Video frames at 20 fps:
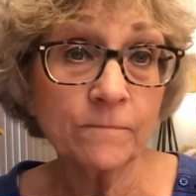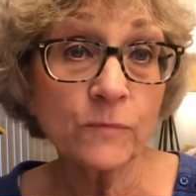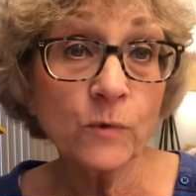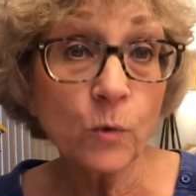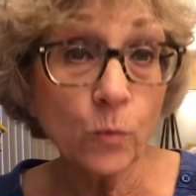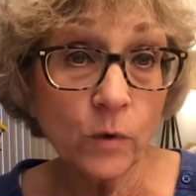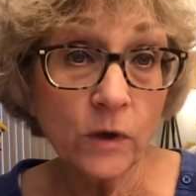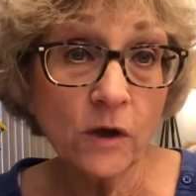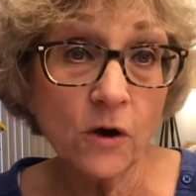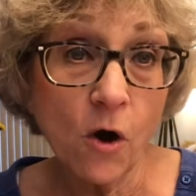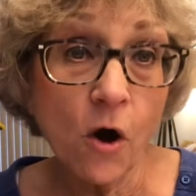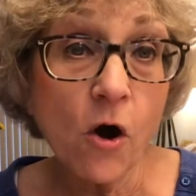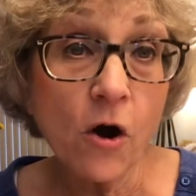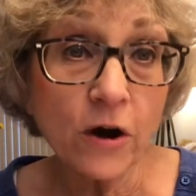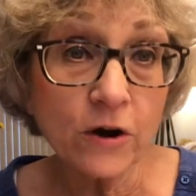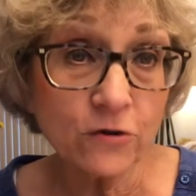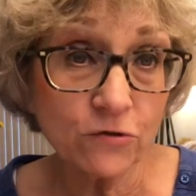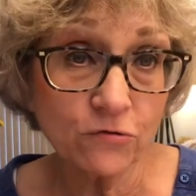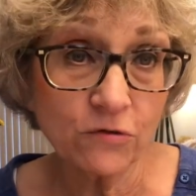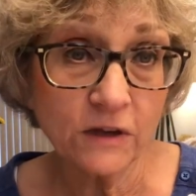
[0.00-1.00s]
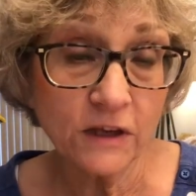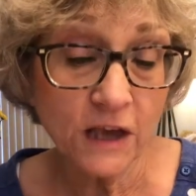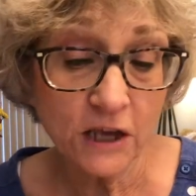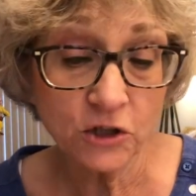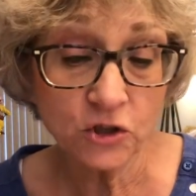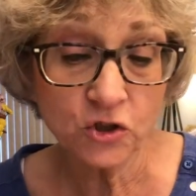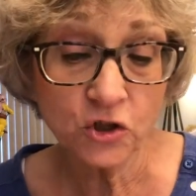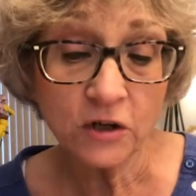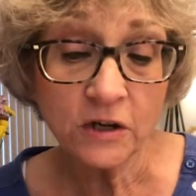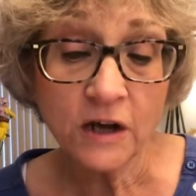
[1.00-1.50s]
We are
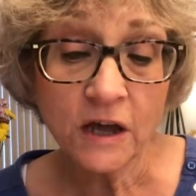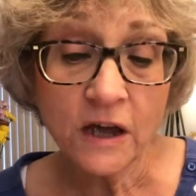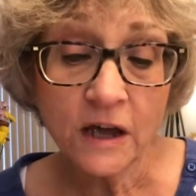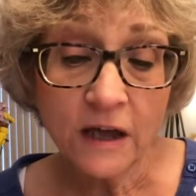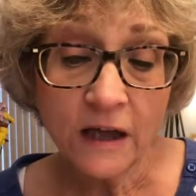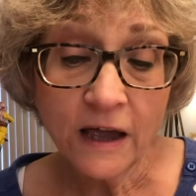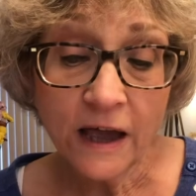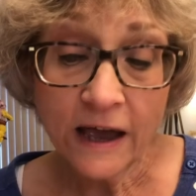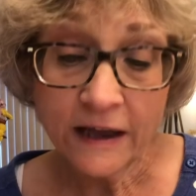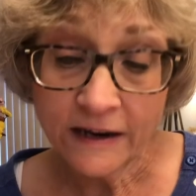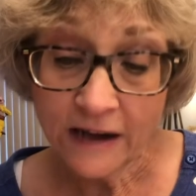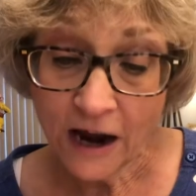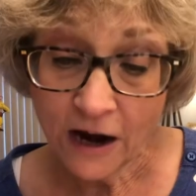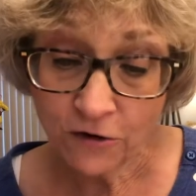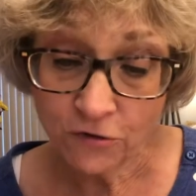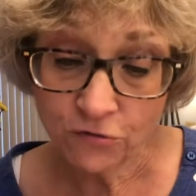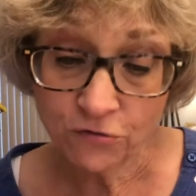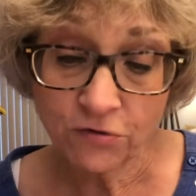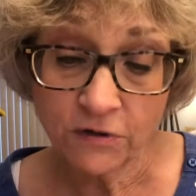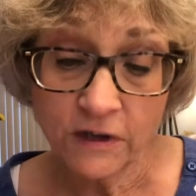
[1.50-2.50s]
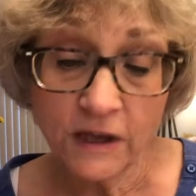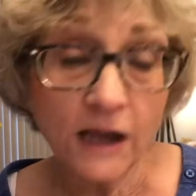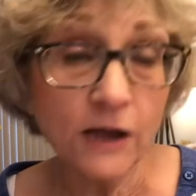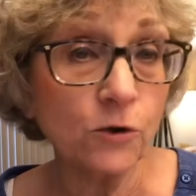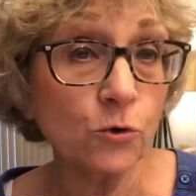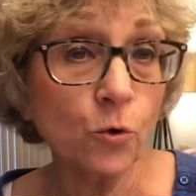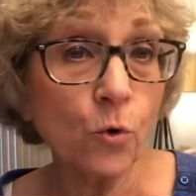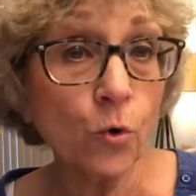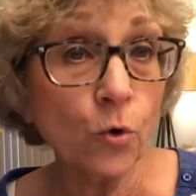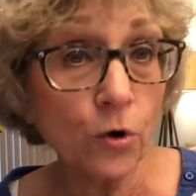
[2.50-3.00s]
creation, and our
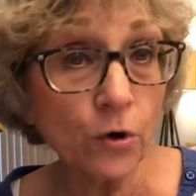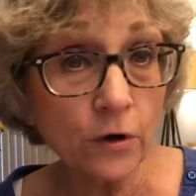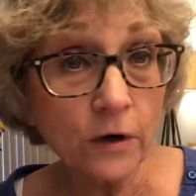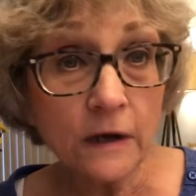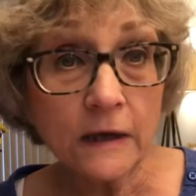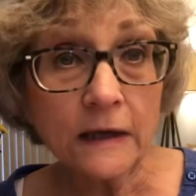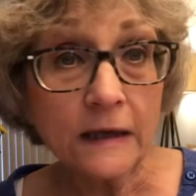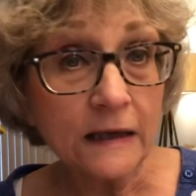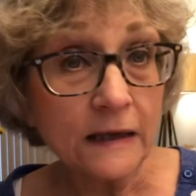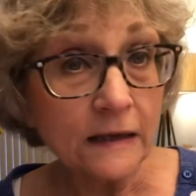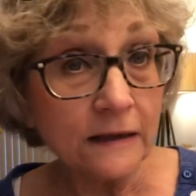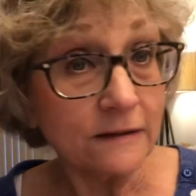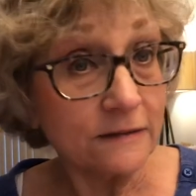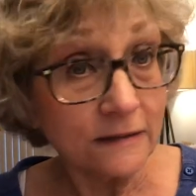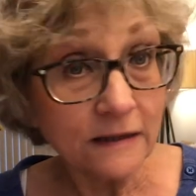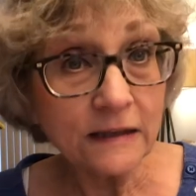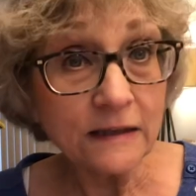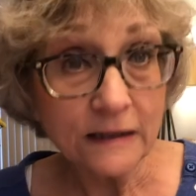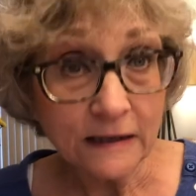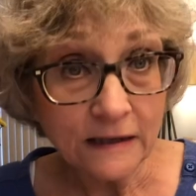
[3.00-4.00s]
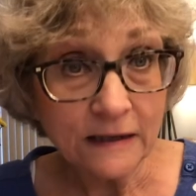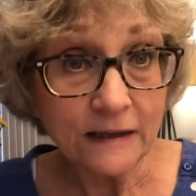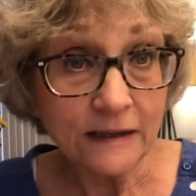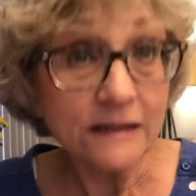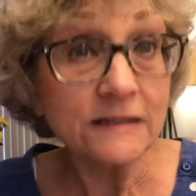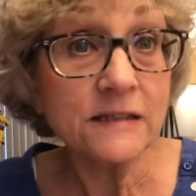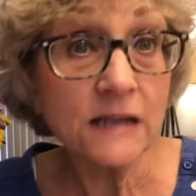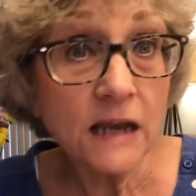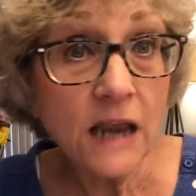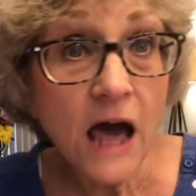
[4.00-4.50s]
Creator
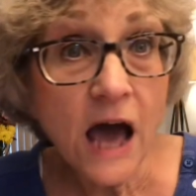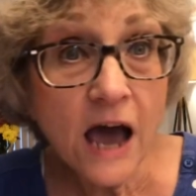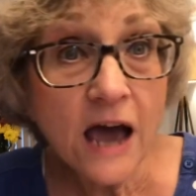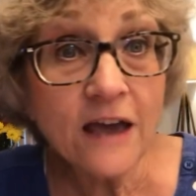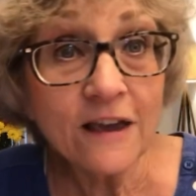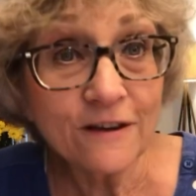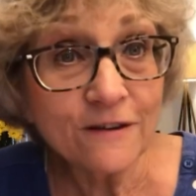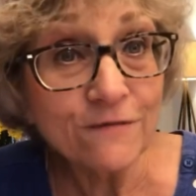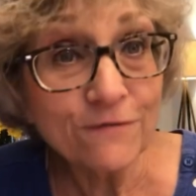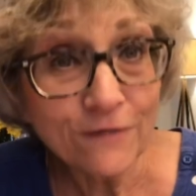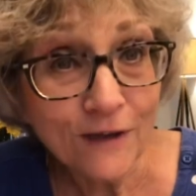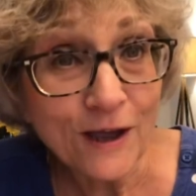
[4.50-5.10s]
is alive